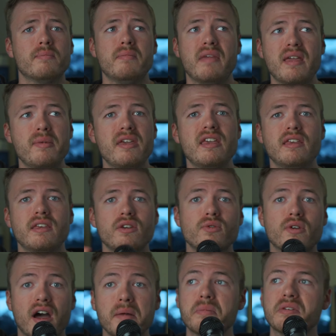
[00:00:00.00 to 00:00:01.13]
Maybe you
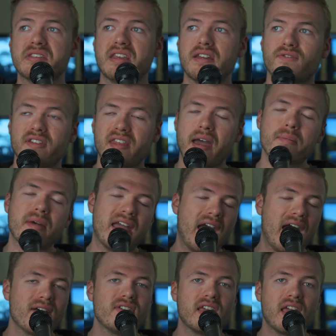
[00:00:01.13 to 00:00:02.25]
compensate for that by
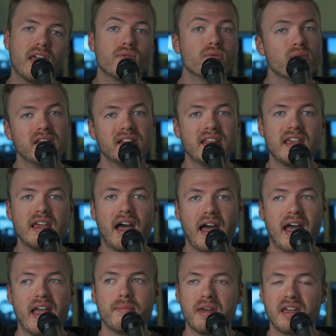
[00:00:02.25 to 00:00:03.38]
having a really
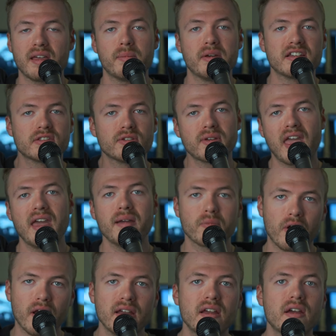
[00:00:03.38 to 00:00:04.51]
high megapixel
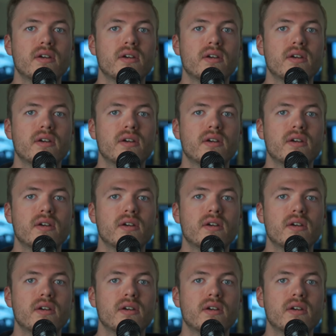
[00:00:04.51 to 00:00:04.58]
camera